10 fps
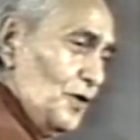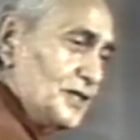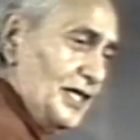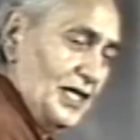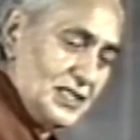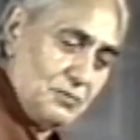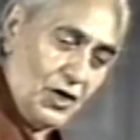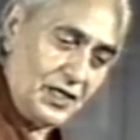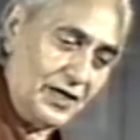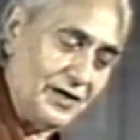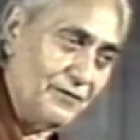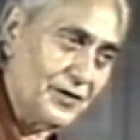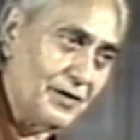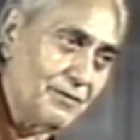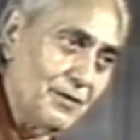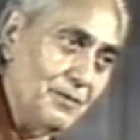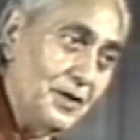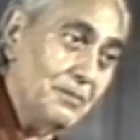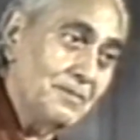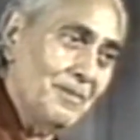you will see his body different
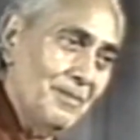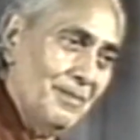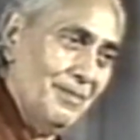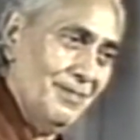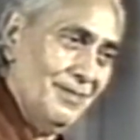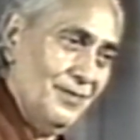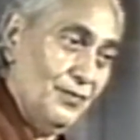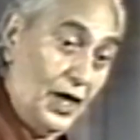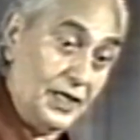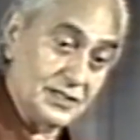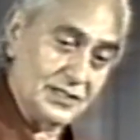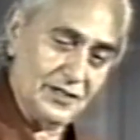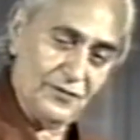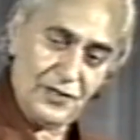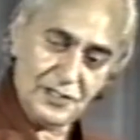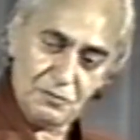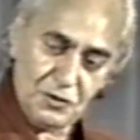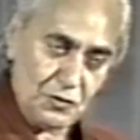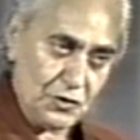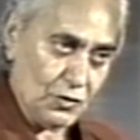from him. That is the
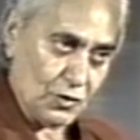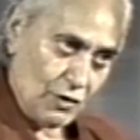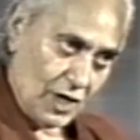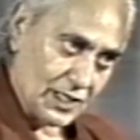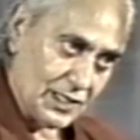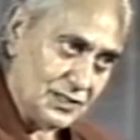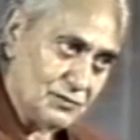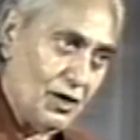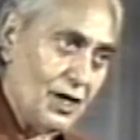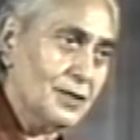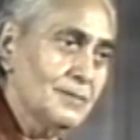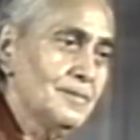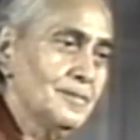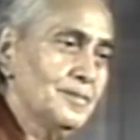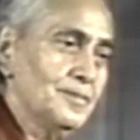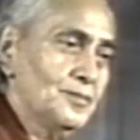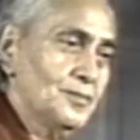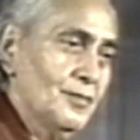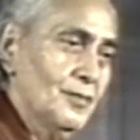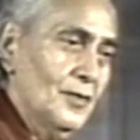difference between your walk and his walk.
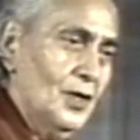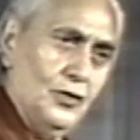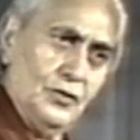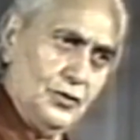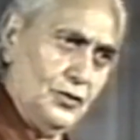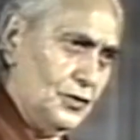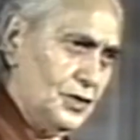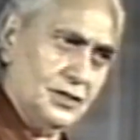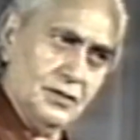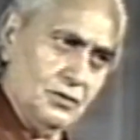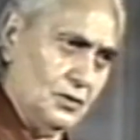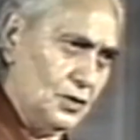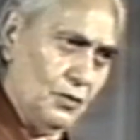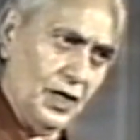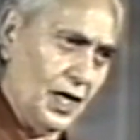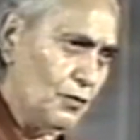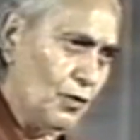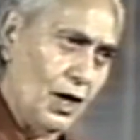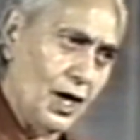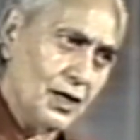Don't you notice the
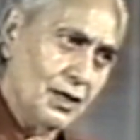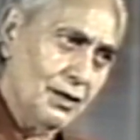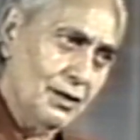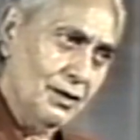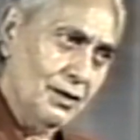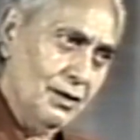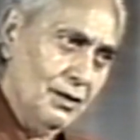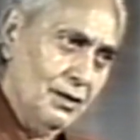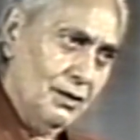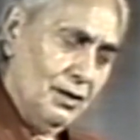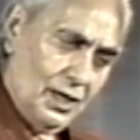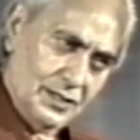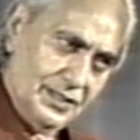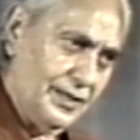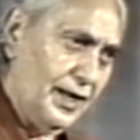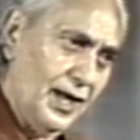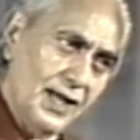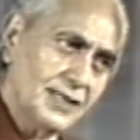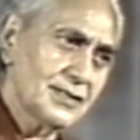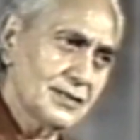way I walk? I said,
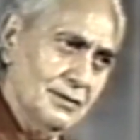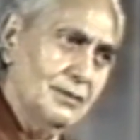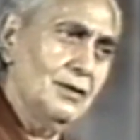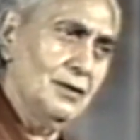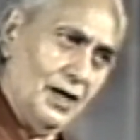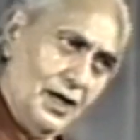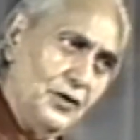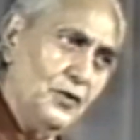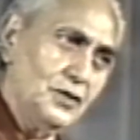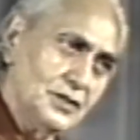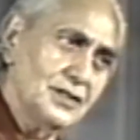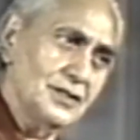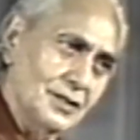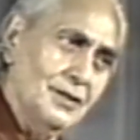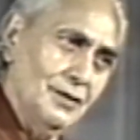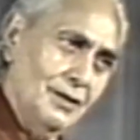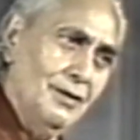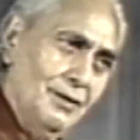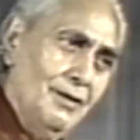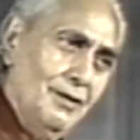yes, I notice it.
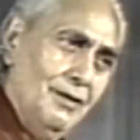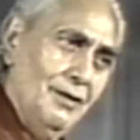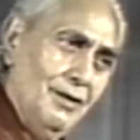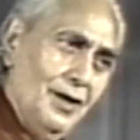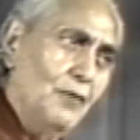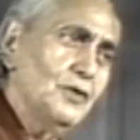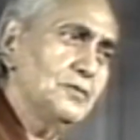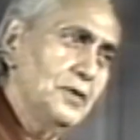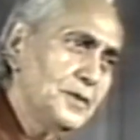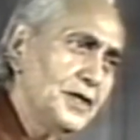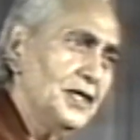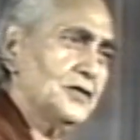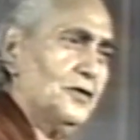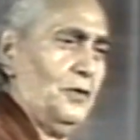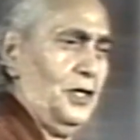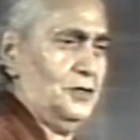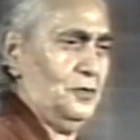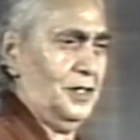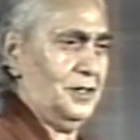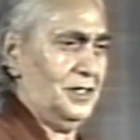I was 15 years of
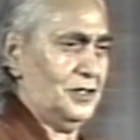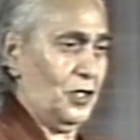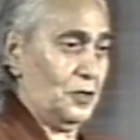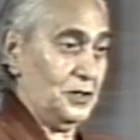age when he